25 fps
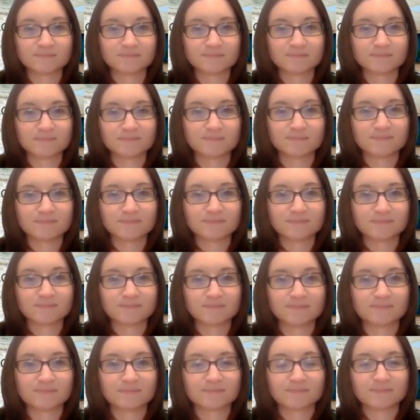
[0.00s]

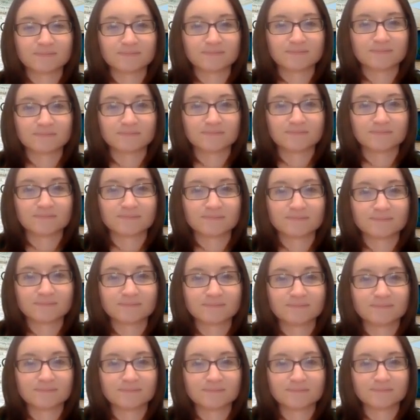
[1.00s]

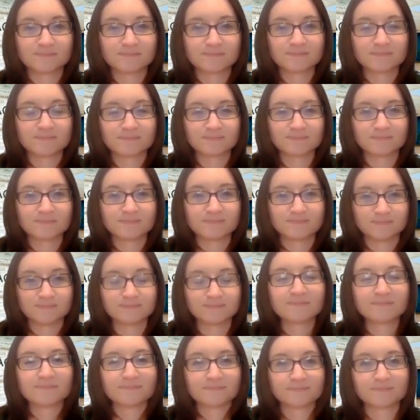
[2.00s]

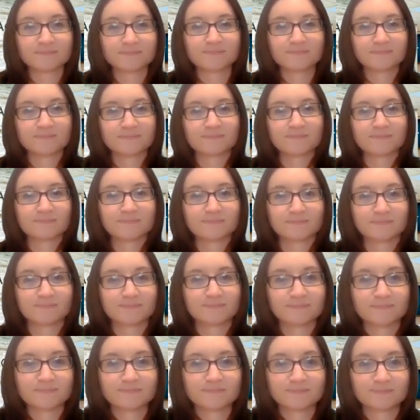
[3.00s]

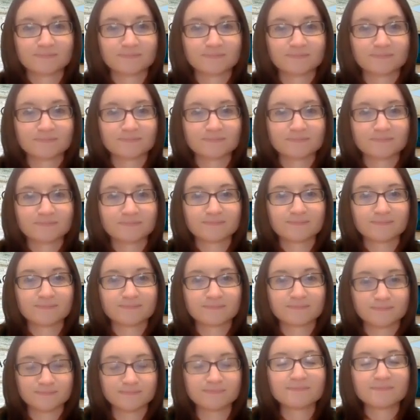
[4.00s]

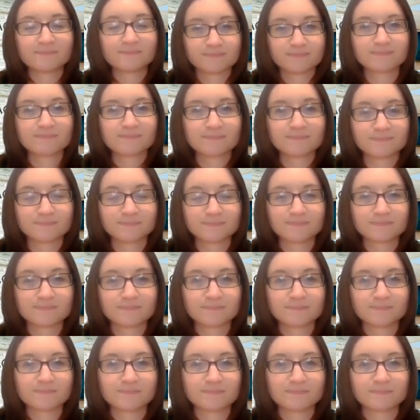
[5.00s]

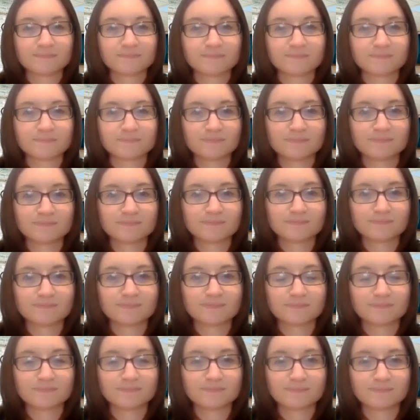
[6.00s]

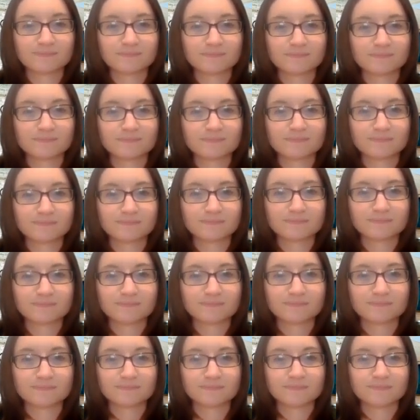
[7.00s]
This person isn't speaking.